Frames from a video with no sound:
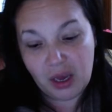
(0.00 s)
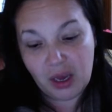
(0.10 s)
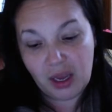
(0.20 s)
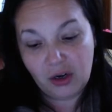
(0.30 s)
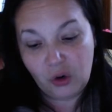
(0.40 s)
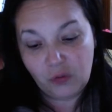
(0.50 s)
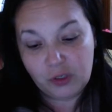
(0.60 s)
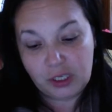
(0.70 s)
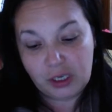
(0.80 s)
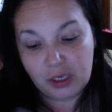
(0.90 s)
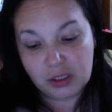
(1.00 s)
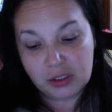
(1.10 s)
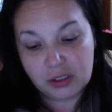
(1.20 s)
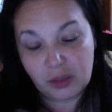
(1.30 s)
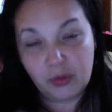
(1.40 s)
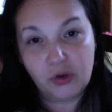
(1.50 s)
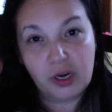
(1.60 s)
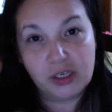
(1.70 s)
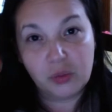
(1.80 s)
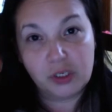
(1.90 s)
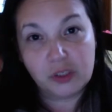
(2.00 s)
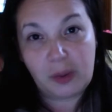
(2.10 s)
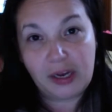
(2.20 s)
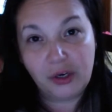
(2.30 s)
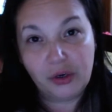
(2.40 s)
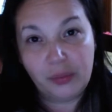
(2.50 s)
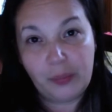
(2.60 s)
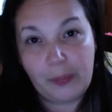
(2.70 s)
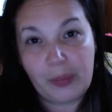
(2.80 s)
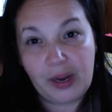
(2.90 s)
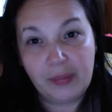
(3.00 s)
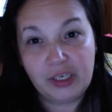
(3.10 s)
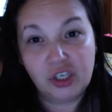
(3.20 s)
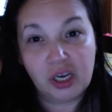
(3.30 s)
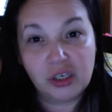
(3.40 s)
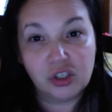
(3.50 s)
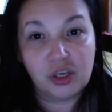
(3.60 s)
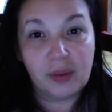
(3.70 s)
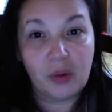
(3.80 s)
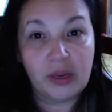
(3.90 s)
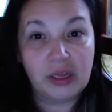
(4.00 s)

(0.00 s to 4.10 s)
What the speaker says: And hopefully some of you guys will be inspired by my change and my weight